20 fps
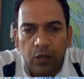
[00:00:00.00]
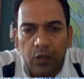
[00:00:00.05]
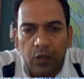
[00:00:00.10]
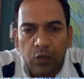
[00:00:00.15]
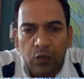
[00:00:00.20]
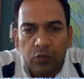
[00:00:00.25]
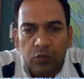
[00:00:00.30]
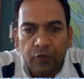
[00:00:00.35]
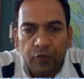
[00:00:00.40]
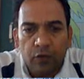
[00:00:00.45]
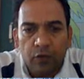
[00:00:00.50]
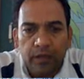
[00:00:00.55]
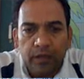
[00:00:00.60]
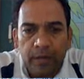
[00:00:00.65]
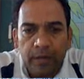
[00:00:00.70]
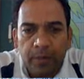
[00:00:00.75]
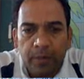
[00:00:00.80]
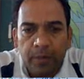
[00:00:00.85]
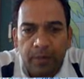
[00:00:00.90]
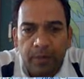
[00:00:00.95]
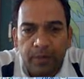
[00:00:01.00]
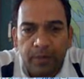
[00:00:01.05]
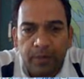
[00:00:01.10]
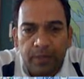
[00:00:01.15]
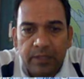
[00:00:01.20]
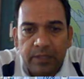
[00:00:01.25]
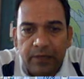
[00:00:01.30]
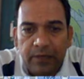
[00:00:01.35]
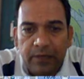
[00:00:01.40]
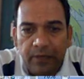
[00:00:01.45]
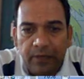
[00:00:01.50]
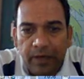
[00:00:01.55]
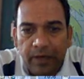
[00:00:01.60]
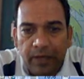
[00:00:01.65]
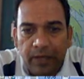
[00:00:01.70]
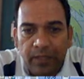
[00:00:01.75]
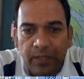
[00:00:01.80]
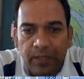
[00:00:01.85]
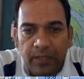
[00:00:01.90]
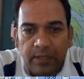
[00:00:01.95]
So for that purpose,
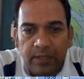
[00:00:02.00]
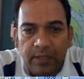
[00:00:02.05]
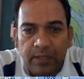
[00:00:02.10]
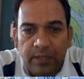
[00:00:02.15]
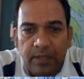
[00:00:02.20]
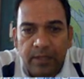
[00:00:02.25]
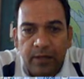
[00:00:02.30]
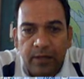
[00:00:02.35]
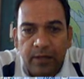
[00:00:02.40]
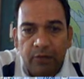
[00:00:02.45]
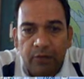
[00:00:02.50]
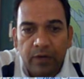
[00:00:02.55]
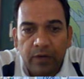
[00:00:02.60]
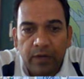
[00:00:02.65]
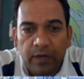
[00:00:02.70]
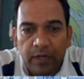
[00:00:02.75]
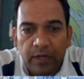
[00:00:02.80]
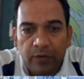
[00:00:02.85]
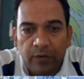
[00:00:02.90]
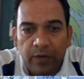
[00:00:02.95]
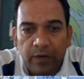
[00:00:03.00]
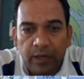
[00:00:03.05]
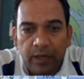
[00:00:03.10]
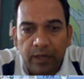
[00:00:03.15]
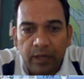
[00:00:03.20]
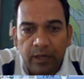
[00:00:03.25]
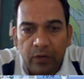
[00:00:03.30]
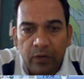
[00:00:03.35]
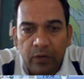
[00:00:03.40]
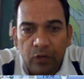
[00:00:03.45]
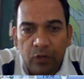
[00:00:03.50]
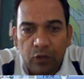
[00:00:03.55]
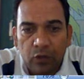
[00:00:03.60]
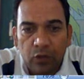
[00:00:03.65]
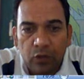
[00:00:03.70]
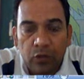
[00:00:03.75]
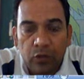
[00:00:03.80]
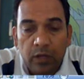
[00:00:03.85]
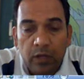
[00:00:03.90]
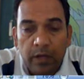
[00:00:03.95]
definitely there is a need of connectivity.
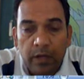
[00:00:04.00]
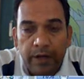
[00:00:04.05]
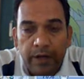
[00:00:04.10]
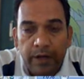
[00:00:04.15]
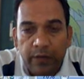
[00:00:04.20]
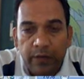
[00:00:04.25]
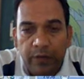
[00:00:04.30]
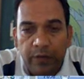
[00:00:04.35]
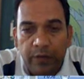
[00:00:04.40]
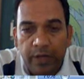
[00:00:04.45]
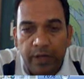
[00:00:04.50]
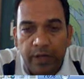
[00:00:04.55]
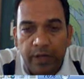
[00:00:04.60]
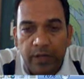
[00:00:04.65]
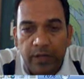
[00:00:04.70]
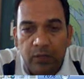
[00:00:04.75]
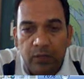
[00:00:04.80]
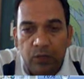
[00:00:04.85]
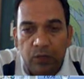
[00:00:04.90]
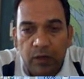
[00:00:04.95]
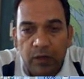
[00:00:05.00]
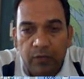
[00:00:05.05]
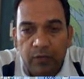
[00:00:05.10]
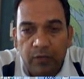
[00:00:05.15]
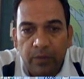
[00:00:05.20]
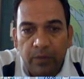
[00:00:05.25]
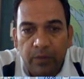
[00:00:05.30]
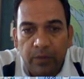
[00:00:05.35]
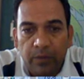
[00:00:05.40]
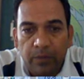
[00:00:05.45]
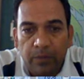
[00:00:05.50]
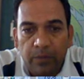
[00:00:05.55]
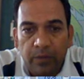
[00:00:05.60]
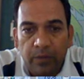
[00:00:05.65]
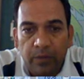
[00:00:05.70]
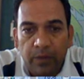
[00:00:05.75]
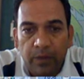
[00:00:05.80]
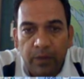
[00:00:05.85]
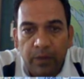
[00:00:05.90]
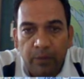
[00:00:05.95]
So the connectivity is one of the
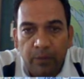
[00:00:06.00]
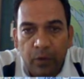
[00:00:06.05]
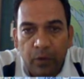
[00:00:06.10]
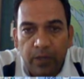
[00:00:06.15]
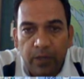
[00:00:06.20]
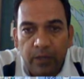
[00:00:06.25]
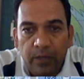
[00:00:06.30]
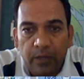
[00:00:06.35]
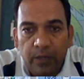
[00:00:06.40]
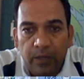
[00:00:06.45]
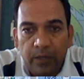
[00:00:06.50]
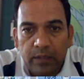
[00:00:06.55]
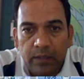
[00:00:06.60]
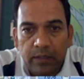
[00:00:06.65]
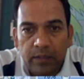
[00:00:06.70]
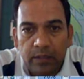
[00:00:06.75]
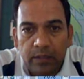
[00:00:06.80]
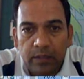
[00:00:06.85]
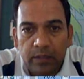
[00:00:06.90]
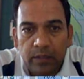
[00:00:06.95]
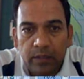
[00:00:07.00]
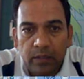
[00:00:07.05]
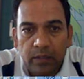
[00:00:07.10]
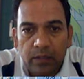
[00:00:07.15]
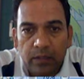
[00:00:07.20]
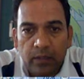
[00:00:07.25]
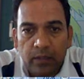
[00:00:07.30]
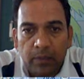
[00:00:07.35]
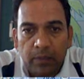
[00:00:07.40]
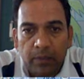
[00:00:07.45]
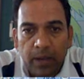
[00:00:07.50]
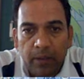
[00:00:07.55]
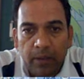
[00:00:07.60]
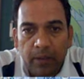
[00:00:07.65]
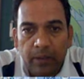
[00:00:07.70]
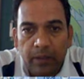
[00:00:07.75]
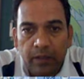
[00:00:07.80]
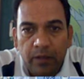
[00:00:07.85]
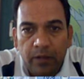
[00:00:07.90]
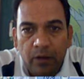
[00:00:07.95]
important
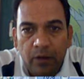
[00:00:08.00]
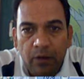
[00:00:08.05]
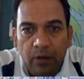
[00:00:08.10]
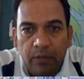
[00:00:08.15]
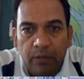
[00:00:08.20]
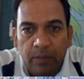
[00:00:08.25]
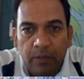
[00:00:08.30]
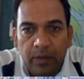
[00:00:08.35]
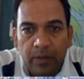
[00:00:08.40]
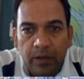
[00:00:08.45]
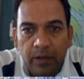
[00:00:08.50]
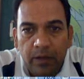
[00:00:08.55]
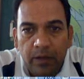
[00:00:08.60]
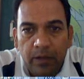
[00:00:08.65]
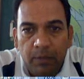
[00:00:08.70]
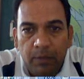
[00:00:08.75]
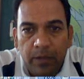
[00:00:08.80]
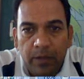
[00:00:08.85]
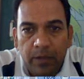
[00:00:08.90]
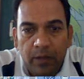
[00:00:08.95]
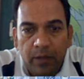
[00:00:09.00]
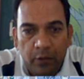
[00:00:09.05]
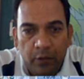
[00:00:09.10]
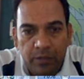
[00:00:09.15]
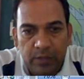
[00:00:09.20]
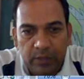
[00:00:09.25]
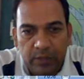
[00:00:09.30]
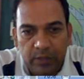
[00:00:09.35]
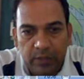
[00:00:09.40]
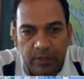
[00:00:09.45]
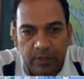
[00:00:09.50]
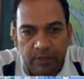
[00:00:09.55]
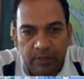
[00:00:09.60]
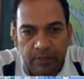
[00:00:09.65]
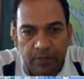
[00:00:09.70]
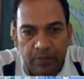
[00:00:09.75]
parameter of a complete IoT system.